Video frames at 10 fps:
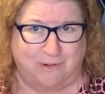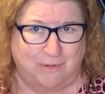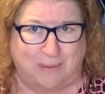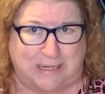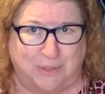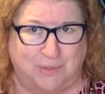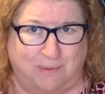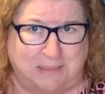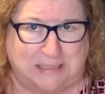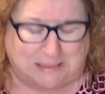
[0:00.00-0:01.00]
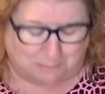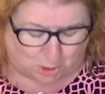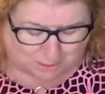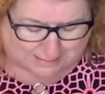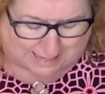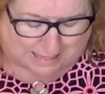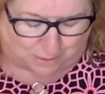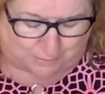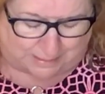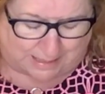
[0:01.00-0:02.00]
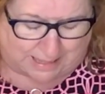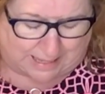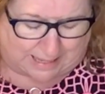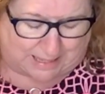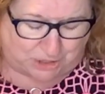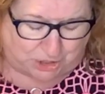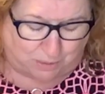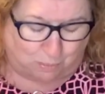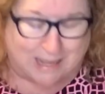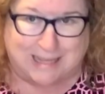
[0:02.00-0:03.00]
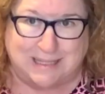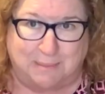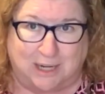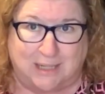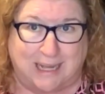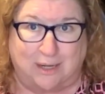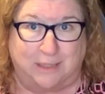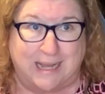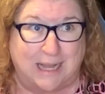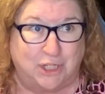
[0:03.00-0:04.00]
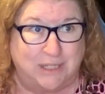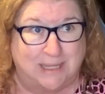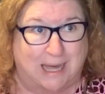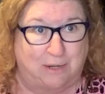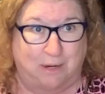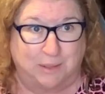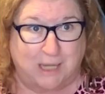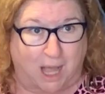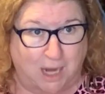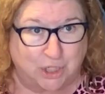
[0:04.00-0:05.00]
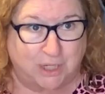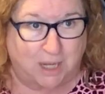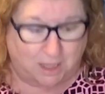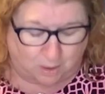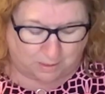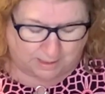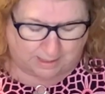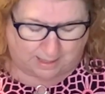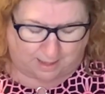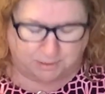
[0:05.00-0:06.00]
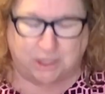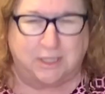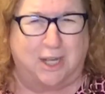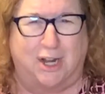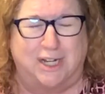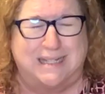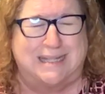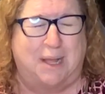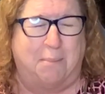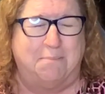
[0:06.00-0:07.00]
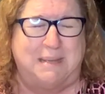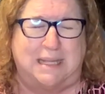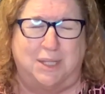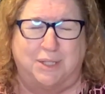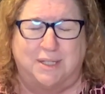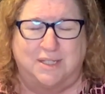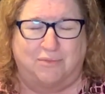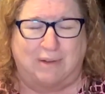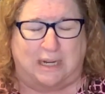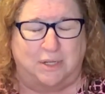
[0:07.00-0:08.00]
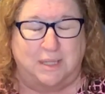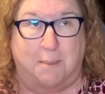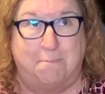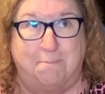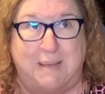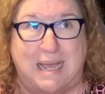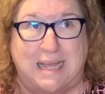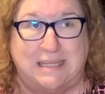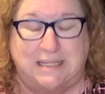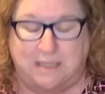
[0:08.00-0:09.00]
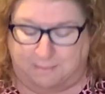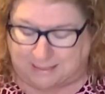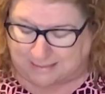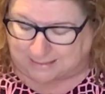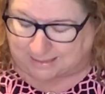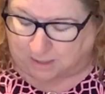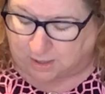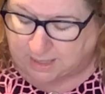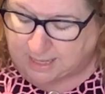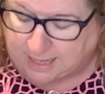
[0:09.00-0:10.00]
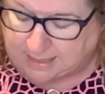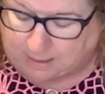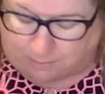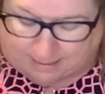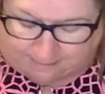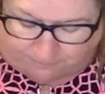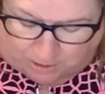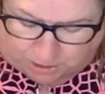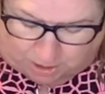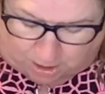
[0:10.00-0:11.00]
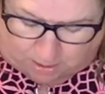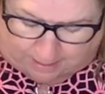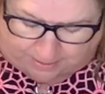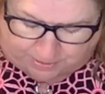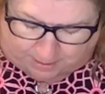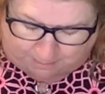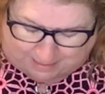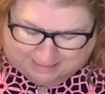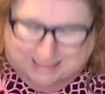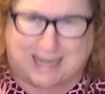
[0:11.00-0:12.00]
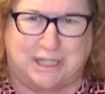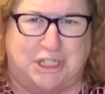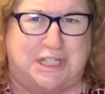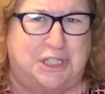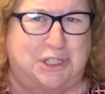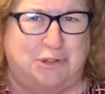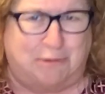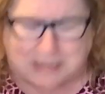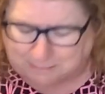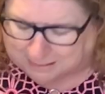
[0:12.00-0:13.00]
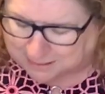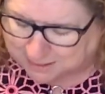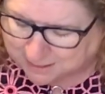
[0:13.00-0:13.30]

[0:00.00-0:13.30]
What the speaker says: waitress from this small town, and she wins American Idol. And now she's got her own talk show. I mean, she's gone on to sell millions of records. Amazing, amazing singer. Now, when I first heard her, I thought, my God, she's screaming.